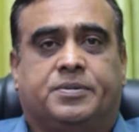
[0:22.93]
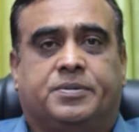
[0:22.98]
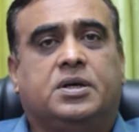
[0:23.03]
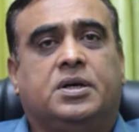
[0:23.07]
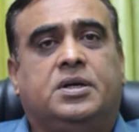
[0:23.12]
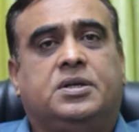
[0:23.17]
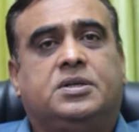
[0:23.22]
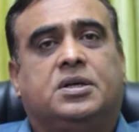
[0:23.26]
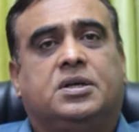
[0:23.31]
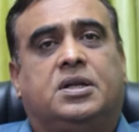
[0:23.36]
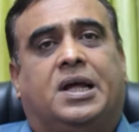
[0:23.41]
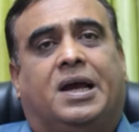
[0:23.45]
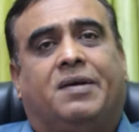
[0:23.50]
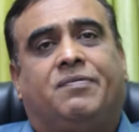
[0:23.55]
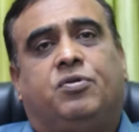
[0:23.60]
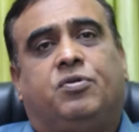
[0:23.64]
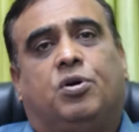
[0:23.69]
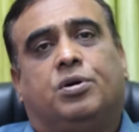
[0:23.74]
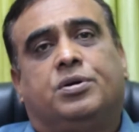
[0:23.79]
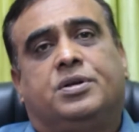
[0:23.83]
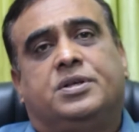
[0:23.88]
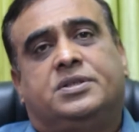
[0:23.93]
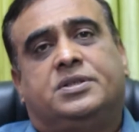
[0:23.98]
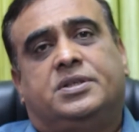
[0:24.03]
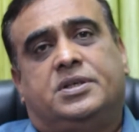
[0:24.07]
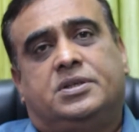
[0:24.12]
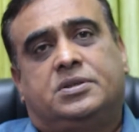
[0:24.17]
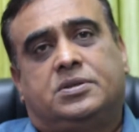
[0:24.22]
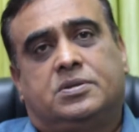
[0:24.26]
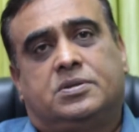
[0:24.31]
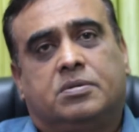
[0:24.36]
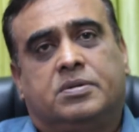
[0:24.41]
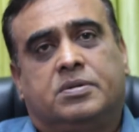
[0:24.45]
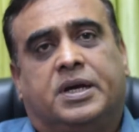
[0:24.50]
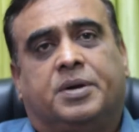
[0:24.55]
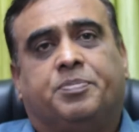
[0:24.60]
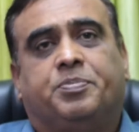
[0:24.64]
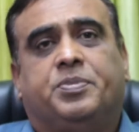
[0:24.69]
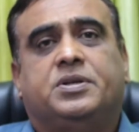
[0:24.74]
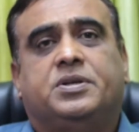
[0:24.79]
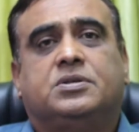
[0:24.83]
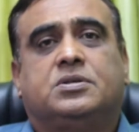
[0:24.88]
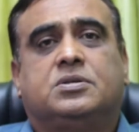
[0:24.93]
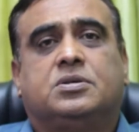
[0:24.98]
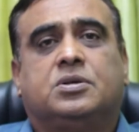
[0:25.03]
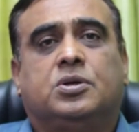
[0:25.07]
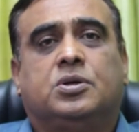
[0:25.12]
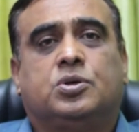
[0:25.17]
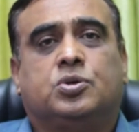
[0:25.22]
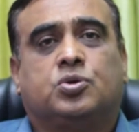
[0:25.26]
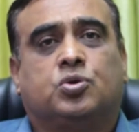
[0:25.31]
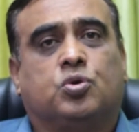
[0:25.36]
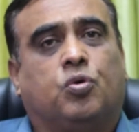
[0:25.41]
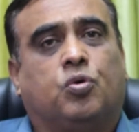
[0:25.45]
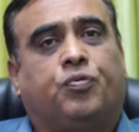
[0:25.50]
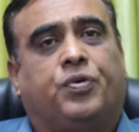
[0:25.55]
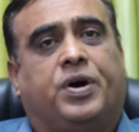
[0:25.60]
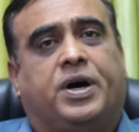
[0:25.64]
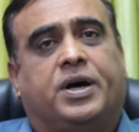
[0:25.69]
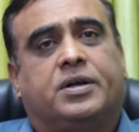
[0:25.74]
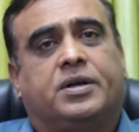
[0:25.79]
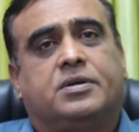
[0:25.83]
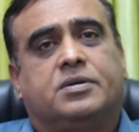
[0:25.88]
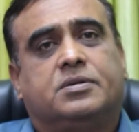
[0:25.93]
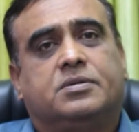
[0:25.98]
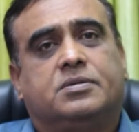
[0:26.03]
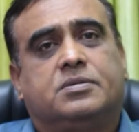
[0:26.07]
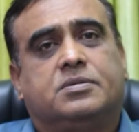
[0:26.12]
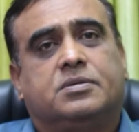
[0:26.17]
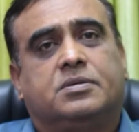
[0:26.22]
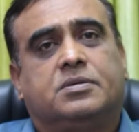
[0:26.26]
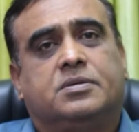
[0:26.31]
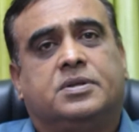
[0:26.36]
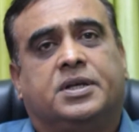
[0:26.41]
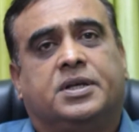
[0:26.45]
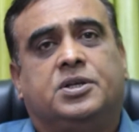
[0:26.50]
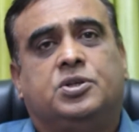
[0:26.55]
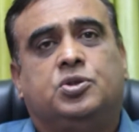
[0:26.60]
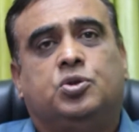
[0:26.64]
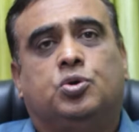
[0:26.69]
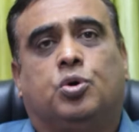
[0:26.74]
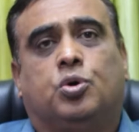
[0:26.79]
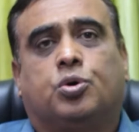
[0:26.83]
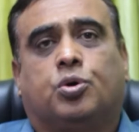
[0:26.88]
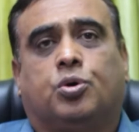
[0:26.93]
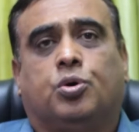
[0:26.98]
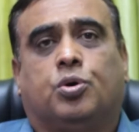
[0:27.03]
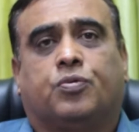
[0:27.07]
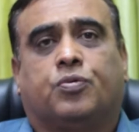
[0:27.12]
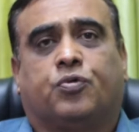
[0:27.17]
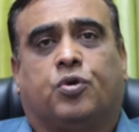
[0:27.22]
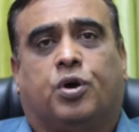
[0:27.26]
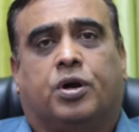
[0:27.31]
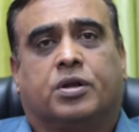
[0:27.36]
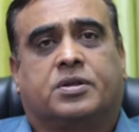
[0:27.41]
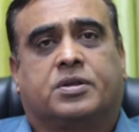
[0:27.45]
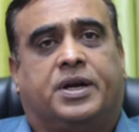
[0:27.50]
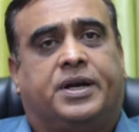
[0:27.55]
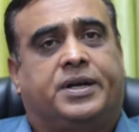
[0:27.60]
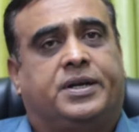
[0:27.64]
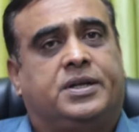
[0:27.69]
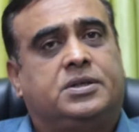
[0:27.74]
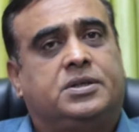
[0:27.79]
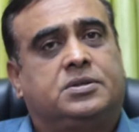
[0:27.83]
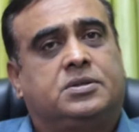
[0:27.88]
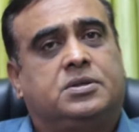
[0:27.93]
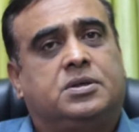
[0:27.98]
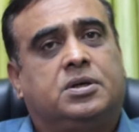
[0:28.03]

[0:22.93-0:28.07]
It is a lifelong disease. That means so far there is no cure for arthritis.